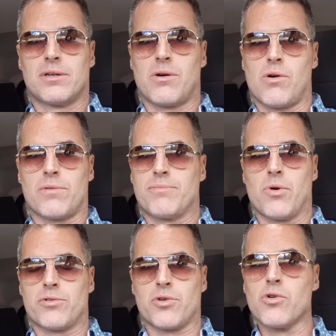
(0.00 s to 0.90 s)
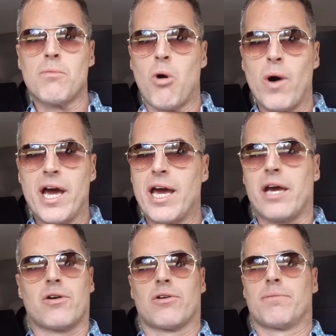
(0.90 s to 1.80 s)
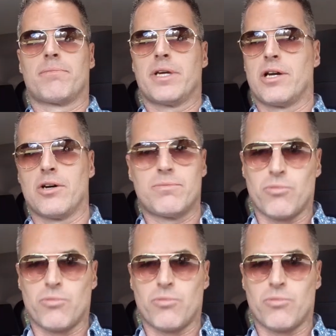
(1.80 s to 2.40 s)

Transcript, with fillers: or or threw them away or you know